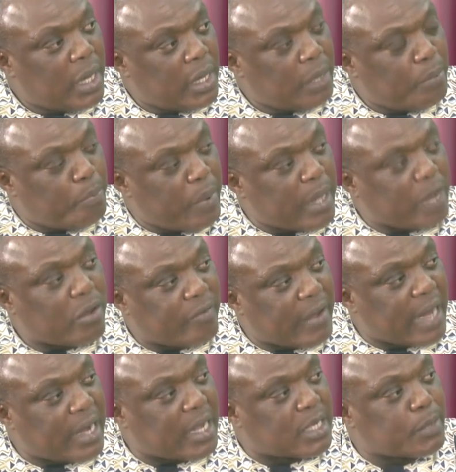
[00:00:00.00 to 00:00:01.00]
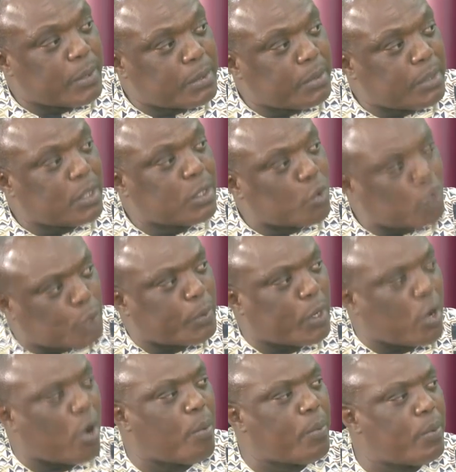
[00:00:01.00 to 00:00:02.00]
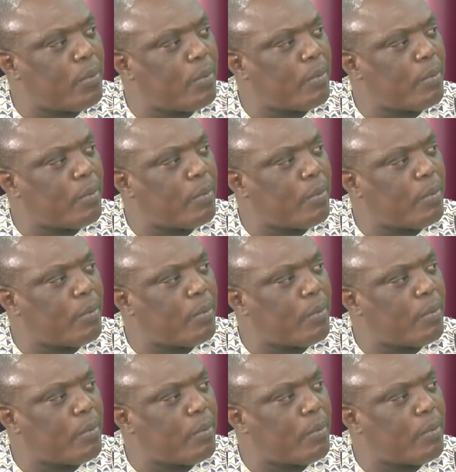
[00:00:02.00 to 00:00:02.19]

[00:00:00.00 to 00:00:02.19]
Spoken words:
in part of our responsibility to speak up.